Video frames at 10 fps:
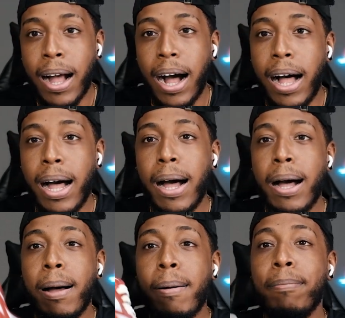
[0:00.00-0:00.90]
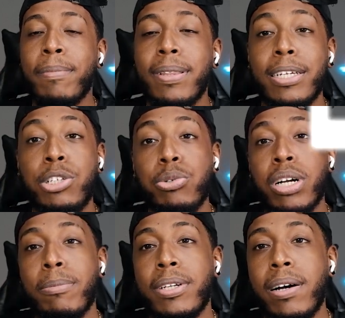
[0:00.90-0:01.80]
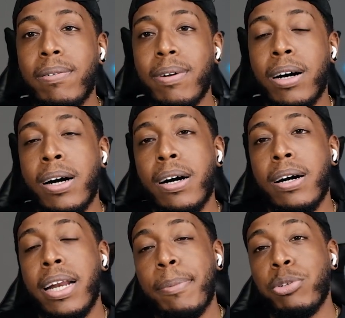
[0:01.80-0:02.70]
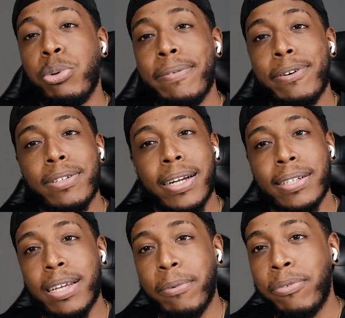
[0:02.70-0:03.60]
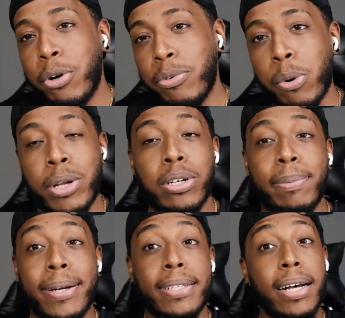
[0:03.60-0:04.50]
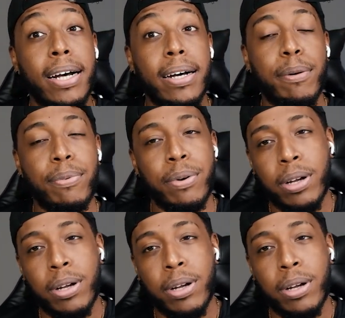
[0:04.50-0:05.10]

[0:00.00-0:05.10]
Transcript: um, this shoe comes out on april 21st like i said before for a retail price of